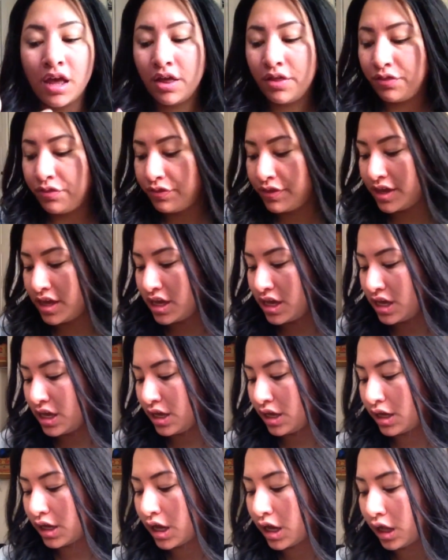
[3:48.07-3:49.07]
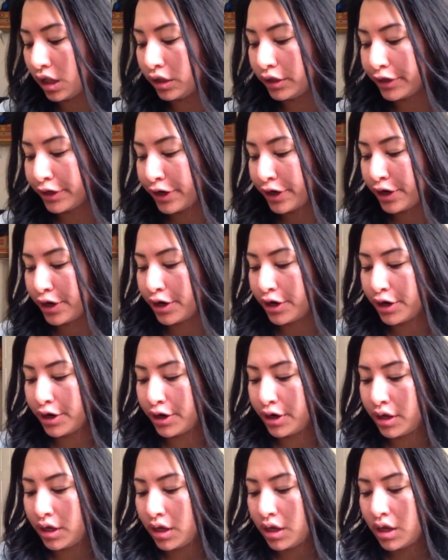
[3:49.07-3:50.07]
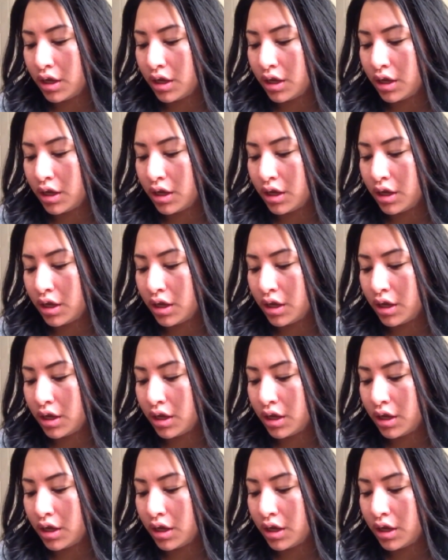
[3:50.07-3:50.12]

the color